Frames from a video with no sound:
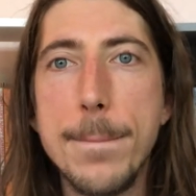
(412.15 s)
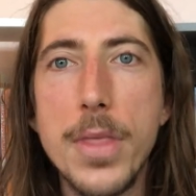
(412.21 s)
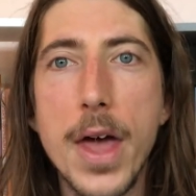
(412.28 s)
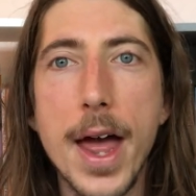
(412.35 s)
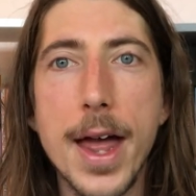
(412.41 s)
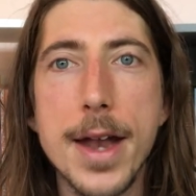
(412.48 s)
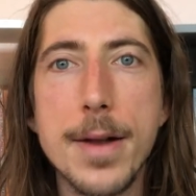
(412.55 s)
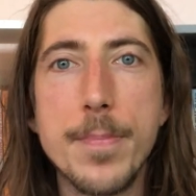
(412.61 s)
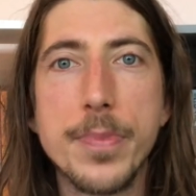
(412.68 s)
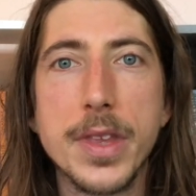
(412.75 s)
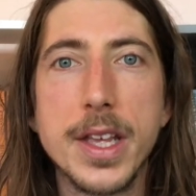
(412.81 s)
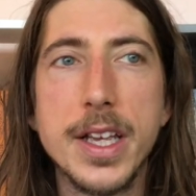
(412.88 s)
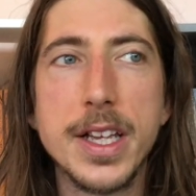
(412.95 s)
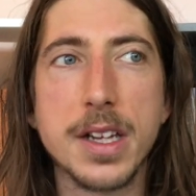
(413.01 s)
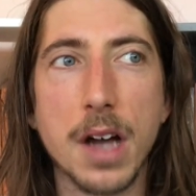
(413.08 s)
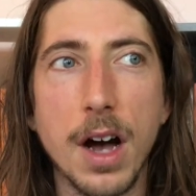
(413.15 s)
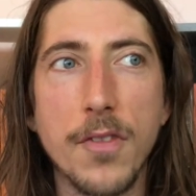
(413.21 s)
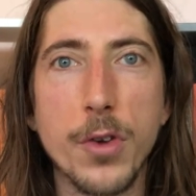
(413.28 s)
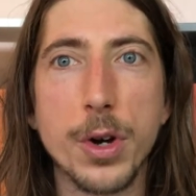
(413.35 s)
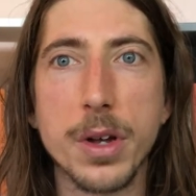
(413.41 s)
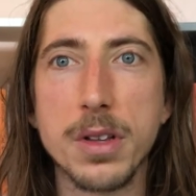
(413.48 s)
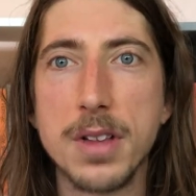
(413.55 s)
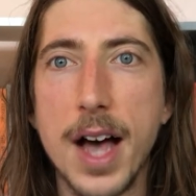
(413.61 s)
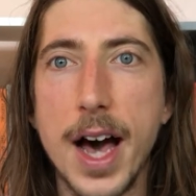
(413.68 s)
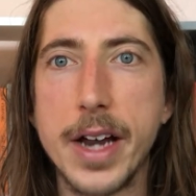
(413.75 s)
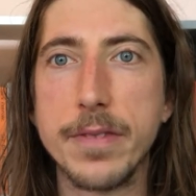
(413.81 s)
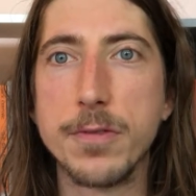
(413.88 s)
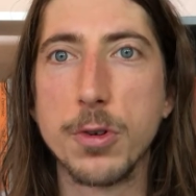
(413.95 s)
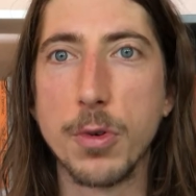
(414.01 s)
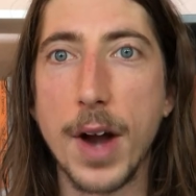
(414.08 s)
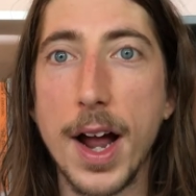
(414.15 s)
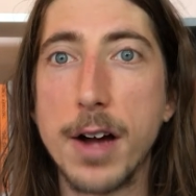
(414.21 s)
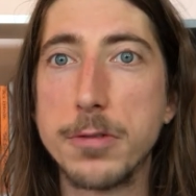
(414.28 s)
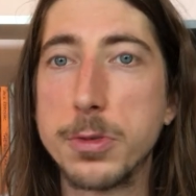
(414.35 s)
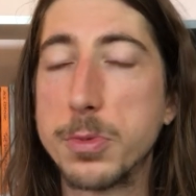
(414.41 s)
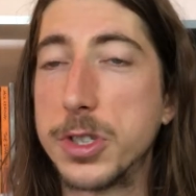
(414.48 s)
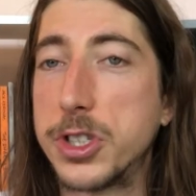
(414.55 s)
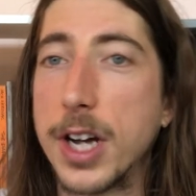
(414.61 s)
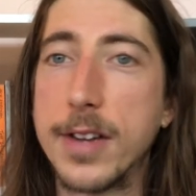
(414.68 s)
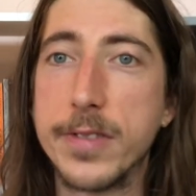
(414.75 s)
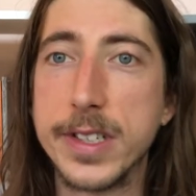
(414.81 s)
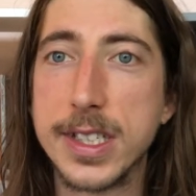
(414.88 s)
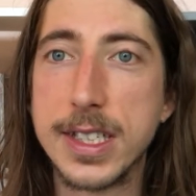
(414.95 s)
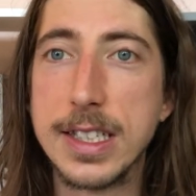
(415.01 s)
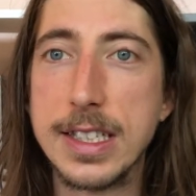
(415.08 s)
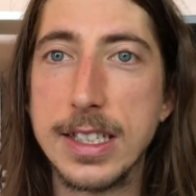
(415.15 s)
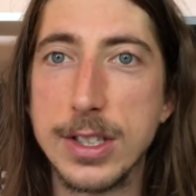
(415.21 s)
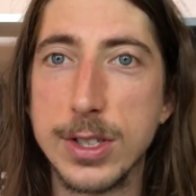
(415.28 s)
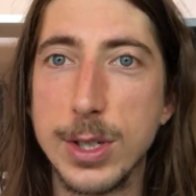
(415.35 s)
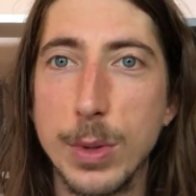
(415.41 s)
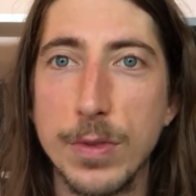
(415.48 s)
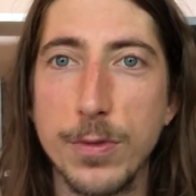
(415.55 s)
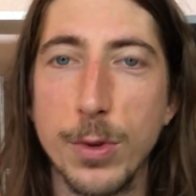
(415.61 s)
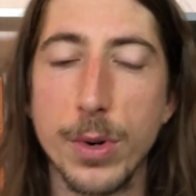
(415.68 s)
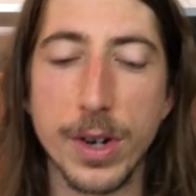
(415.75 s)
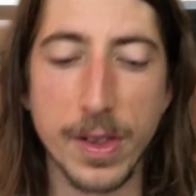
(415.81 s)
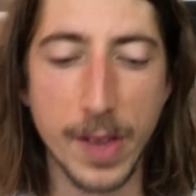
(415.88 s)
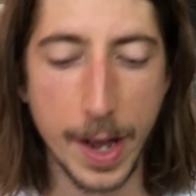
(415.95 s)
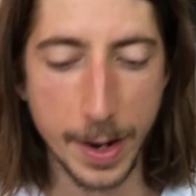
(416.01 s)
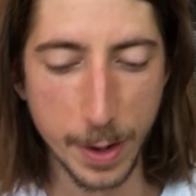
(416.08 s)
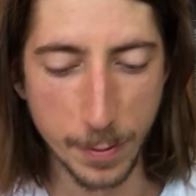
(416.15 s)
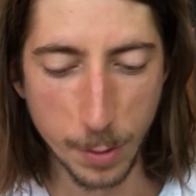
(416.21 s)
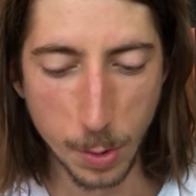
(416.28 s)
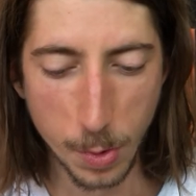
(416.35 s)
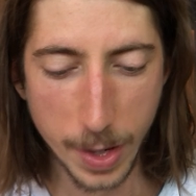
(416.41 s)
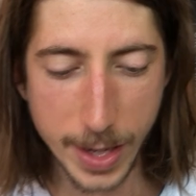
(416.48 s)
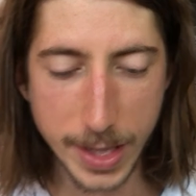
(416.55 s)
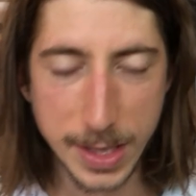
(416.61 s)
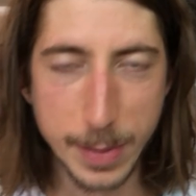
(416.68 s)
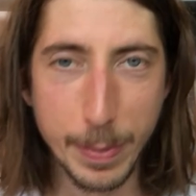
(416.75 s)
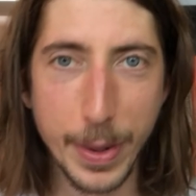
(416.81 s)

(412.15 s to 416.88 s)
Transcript: that he covered a lot of ground, which obviously he's known for in a lot of different ways.